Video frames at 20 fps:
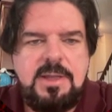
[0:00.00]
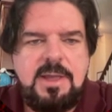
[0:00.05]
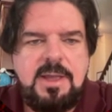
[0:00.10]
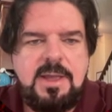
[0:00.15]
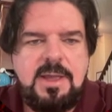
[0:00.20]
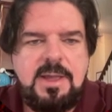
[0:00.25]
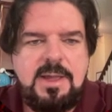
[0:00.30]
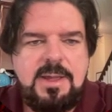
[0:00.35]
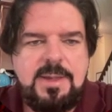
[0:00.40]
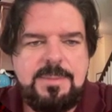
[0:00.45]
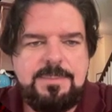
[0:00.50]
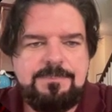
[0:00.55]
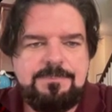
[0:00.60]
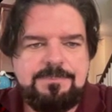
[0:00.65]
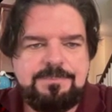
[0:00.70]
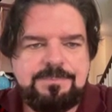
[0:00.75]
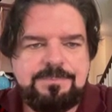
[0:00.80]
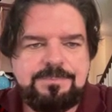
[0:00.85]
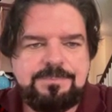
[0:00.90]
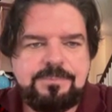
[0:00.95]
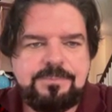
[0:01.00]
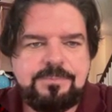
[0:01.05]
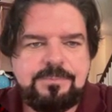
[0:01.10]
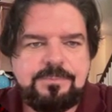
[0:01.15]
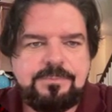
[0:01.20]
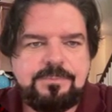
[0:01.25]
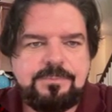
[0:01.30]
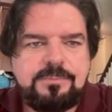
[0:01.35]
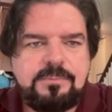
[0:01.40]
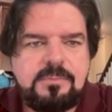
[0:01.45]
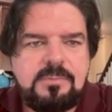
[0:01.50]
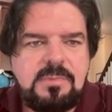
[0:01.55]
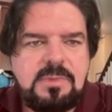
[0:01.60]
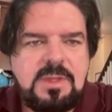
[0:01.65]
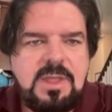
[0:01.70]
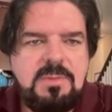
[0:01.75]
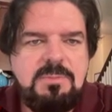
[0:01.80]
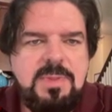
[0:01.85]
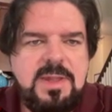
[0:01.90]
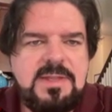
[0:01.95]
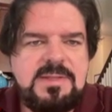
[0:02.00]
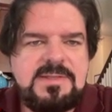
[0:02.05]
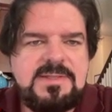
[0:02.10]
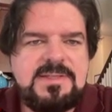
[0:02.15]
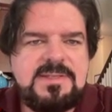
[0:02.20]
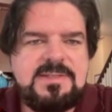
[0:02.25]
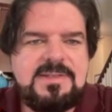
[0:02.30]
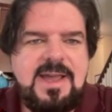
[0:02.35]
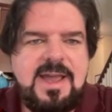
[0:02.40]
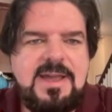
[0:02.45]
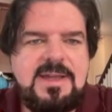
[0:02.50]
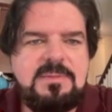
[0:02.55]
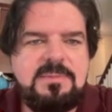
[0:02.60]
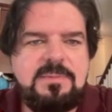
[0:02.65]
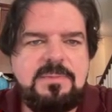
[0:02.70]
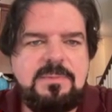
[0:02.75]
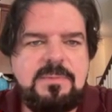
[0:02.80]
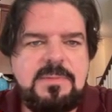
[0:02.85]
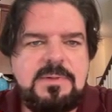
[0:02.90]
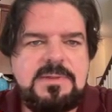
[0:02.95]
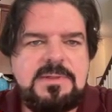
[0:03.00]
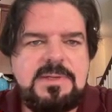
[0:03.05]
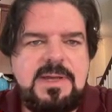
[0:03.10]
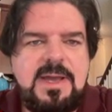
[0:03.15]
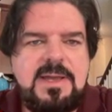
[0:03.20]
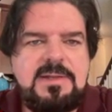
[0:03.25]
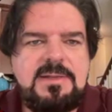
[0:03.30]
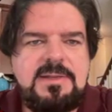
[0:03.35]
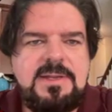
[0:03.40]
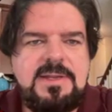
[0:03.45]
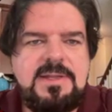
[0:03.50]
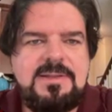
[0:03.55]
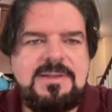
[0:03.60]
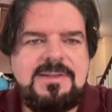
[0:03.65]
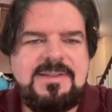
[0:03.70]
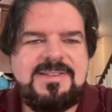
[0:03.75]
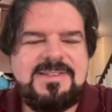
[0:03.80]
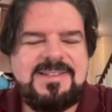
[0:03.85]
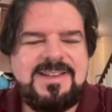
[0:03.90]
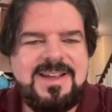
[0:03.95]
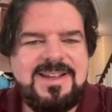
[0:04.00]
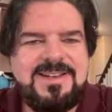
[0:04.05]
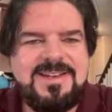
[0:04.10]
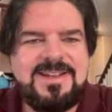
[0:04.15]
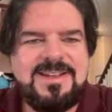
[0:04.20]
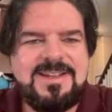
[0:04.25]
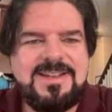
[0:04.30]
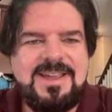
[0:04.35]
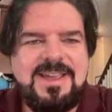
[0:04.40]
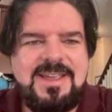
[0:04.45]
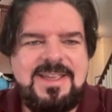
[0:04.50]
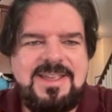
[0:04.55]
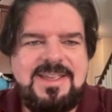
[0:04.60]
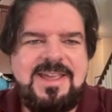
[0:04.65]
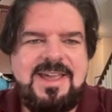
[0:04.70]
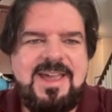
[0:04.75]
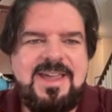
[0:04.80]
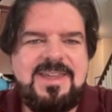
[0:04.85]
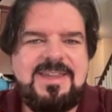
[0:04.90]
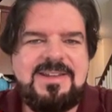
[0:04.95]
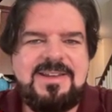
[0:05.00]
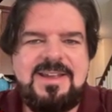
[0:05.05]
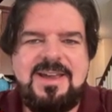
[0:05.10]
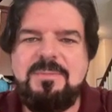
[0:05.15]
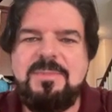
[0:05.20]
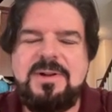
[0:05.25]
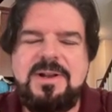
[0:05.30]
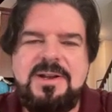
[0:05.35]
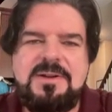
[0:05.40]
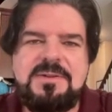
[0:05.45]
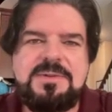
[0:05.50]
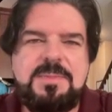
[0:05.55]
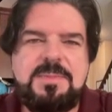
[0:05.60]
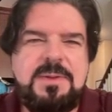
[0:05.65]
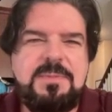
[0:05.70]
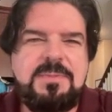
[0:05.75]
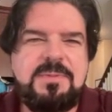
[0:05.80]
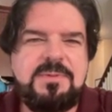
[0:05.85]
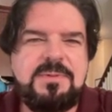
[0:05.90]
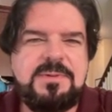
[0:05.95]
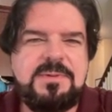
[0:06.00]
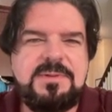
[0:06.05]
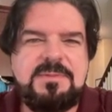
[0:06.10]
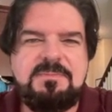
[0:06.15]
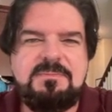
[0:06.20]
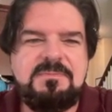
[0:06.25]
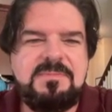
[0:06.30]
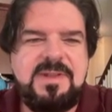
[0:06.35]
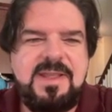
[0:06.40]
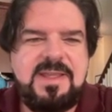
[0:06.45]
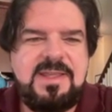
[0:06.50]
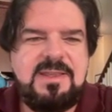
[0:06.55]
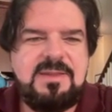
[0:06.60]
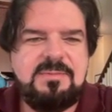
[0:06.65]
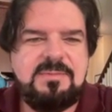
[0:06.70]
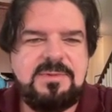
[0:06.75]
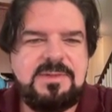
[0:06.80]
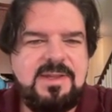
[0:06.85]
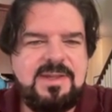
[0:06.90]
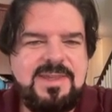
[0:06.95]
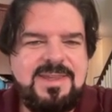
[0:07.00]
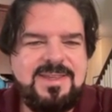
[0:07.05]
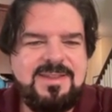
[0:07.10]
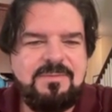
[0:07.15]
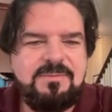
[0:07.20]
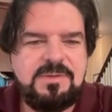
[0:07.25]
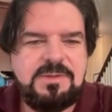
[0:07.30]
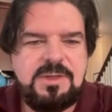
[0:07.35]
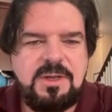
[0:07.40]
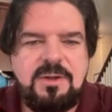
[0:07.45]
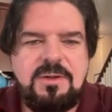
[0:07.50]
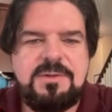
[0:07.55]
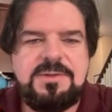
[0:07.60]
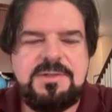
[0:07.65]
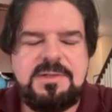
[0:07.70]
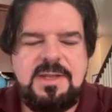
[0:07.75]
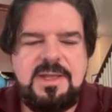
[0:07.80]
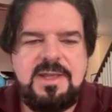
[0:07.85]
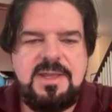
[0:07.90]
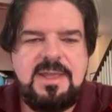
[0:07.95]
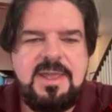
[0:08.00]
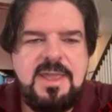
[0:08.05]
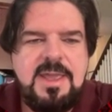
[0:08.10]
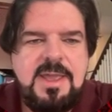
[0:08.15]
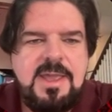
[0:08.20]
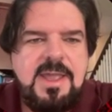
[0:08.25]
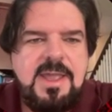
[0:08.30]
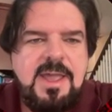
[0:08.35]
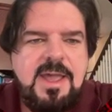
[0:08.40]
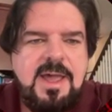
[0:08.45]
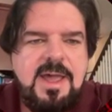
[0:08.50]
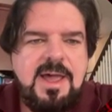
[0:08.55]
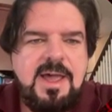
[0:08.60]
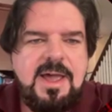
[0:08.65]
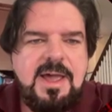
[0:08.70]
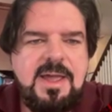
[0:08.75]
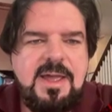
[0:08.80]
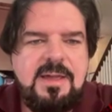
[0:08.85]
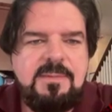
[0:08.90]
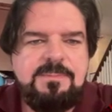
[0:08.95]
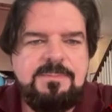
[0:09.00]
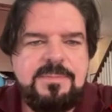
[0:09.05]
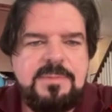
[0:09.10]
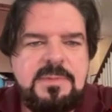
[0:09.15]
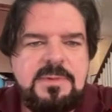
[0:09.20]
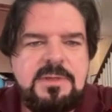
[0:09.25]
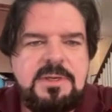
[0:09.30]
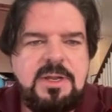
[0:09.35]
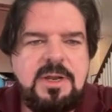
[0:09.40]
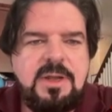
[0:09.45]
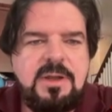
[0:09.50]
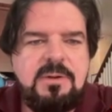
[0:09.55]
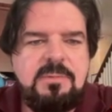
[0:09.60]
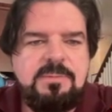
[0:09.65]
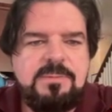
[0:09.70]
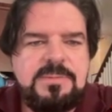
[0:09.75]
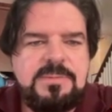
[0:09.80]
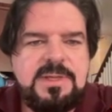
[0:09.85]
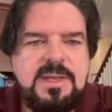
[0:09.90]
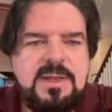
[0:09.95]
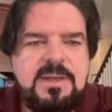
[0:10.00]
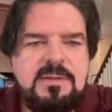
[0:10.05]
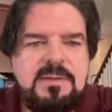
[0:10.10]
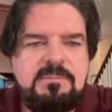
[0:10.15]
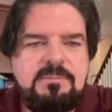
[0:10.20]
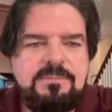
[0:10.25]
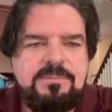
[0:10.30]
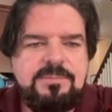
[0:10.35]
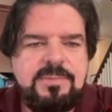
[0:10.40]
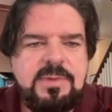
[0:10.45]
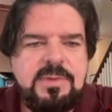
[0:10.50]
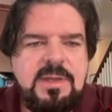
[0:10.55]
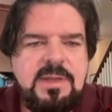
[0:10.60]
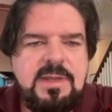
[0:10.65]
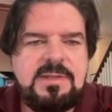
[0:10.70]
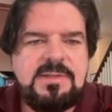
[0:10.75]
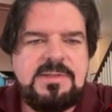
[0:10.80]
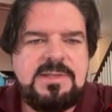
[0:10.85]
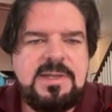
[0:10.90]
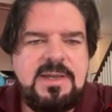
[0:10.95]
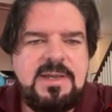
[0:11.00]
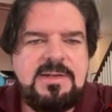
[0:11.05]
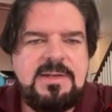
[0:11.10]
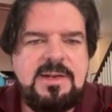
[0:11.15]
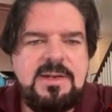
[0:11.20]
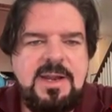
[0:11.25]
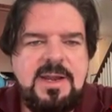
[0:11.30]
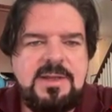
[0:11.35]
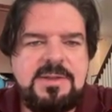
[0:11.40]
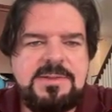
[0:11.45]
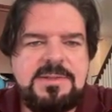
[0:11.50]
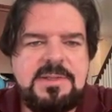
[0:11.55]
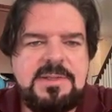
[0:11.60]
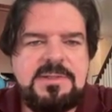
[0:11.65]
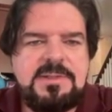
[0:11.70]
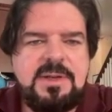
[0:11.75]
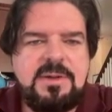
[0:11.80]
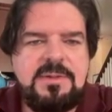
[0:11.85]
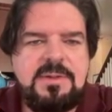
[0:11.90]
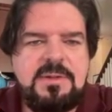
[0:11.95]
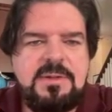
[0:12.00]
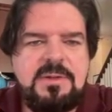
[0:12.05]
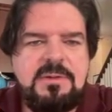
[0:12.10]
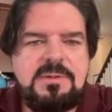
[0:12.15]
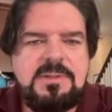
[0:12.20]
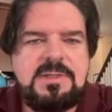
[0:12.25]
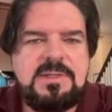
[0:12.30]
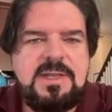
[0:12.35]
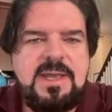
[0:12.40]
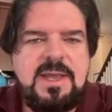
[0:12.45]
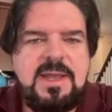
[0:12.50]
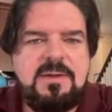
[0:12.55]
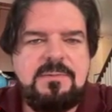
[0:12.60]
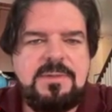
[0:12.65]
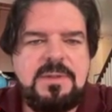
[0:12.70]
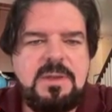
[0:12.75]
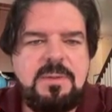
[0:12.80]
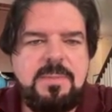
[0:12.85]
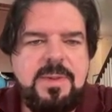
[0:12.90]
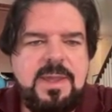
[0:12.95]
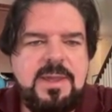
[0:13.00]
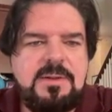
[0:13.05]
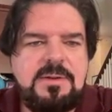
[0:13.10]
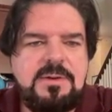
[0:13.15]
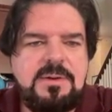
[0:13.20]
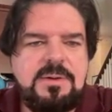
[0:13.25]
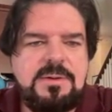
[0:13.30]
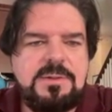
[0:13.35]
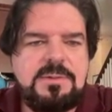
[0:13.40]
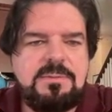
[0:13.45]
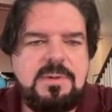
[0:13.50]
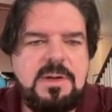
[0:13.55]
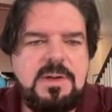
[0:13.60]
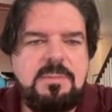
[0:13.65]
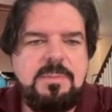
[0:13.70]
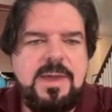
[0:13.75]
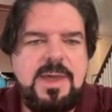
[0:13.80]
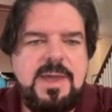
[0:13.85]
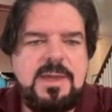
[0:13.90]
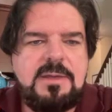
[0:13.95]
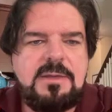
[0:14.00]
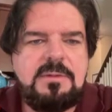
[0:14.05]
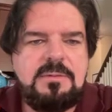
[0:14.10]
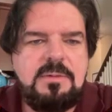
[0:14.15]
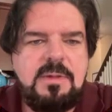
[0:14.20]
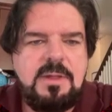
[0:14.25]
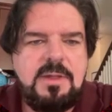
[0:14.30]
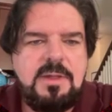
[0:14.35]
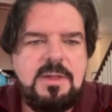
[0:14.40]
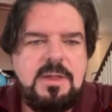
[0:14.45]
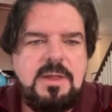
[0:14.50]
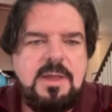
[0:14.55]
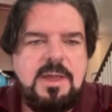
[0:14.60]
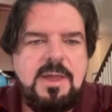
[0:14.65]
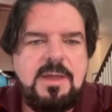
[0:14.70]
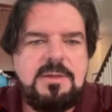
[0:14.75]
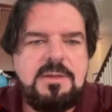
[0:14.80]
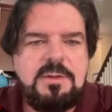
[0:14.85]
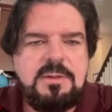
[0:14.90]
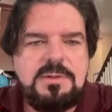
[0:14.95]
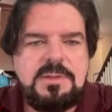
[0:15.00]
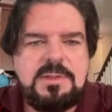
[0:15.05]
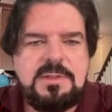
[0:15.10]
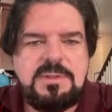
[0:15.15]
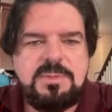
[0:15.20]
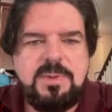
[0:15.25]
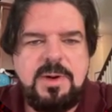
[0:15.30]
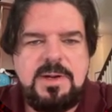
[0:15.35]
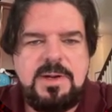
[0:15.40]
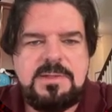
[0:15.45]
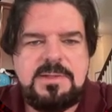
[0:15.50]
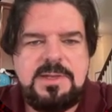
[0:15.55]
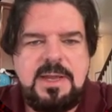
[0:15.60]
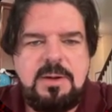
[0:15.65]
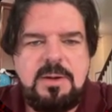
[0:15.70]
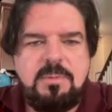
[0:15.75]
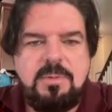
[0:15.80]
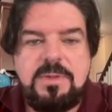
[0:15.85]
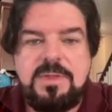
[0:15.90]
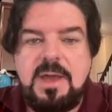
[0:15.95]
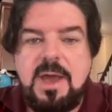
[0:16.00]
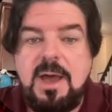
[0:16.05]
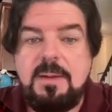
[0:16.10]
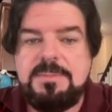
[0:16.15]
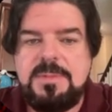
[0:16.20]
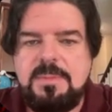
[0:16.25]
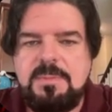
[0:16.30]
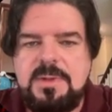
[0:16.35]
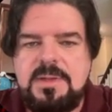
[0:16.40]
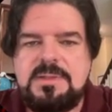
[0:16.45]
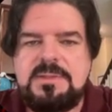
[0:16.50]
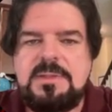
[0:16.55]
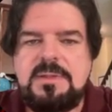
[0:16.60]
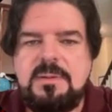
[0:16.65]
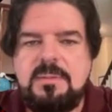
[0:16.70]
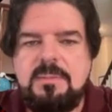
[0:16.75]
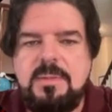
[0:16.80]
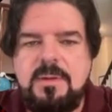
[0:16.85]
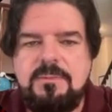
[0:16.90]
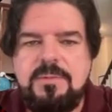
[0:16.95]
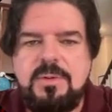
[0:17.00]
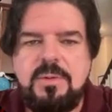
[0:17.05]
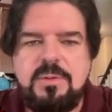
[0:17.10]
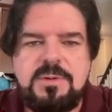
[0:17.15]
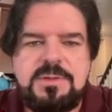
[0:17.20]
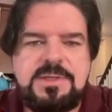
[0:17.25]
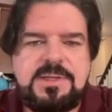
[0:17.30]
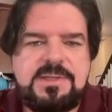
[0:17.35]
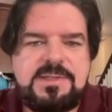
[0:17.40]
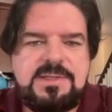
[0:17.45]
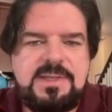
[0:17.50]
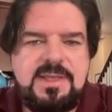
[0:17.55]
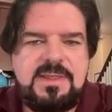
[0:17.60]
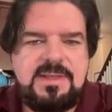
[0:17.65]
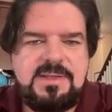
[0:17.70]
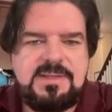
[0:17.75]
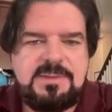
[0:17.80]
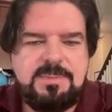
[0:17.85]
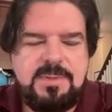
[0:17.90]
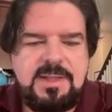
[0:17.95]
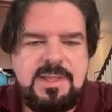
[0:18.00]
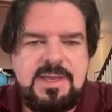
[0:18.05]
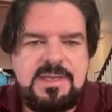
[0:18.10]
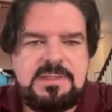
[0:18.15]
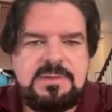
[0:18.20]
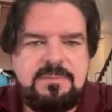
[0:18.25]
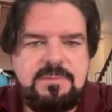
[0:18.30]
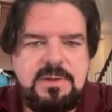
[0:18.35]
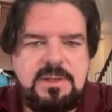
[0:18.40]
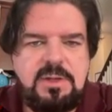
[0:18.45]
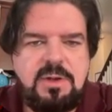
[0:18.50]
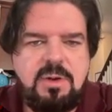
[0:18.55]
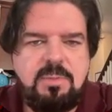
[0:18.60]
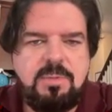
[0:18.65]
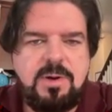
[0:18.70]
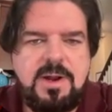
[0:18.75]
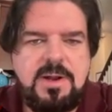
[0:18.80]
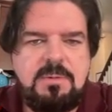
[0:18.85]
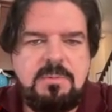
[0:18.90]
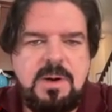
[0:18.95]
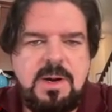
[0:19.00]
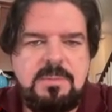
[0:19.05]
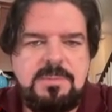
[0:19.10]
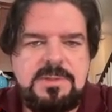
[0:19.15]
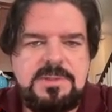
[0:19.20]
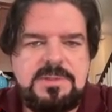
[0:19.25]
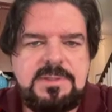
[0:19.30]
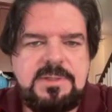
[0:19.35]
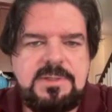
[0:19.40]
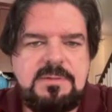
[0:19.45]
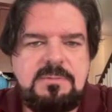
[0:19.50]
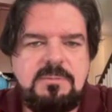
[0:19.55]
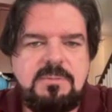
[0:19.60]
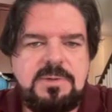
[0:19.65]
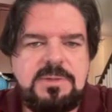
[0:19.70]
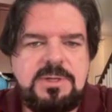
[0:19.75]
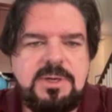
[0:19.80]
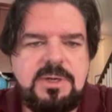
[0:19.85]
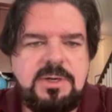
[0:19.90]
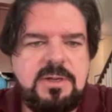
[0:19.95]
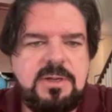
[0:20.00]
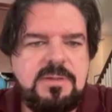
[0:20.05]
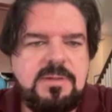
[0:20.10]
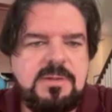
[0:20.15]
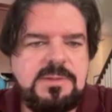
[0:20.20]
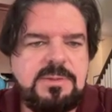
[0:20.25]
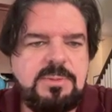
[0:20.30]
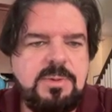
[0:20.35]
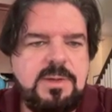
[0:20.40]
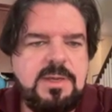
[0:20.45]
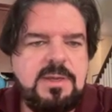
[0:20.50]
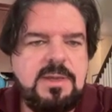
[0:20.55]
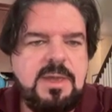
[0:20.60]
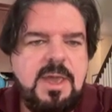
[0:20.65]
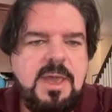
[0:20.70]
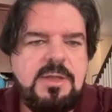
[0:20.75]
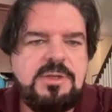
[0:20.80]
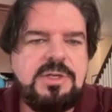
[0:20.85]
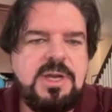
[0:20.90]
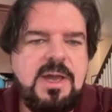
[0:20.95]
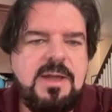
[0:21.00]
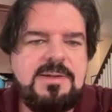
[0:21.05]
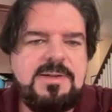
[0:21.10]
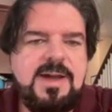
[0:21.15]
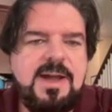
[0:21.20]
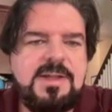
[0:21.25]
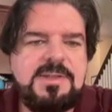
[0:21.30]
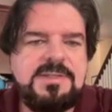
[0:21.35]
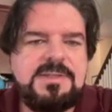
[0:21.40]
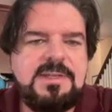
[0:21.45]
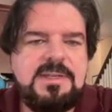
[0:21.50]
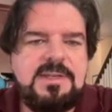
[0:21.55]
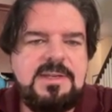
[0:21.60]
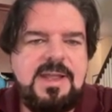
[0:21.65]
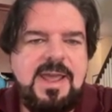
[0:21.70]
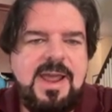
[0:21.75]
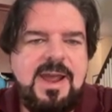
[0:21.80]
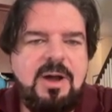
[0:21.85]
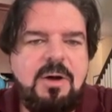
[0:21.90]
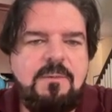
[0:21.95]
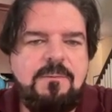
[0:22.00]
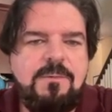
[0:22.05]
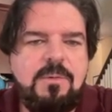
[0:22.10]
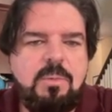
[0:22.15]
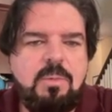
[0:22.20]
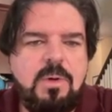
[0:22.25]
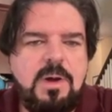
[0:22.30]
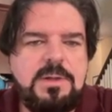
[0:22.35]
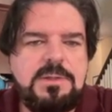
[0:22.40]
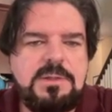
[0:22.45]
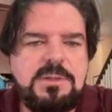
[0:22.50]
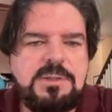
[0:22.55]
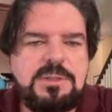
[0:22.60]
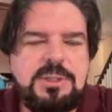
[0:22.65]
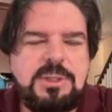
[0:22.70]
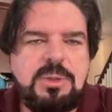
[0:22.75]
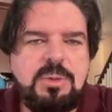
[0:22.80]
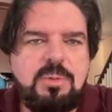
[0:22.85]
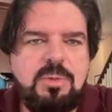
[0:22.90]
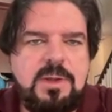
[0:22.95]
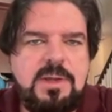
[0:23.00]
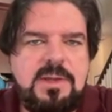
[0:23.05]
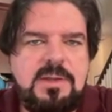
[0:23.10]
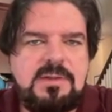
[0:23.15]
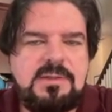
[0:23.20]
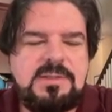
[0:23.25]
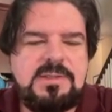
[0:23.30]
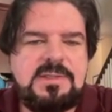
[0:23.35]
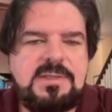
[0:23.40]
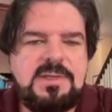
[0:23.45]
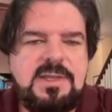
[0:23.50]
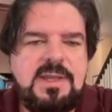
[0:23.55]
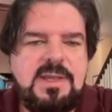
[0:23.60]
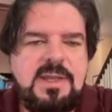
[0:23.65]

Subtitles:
Ben Steindig? I cannot pronounce people's names. I can't even talk today. Saying insight and analysis on the newsy day of the Commanders. Running back usage breakdown with optimism. Of course, I said this in my last video. Brian Robertson returning this week. John Dotson out for 1 to 2 weeks.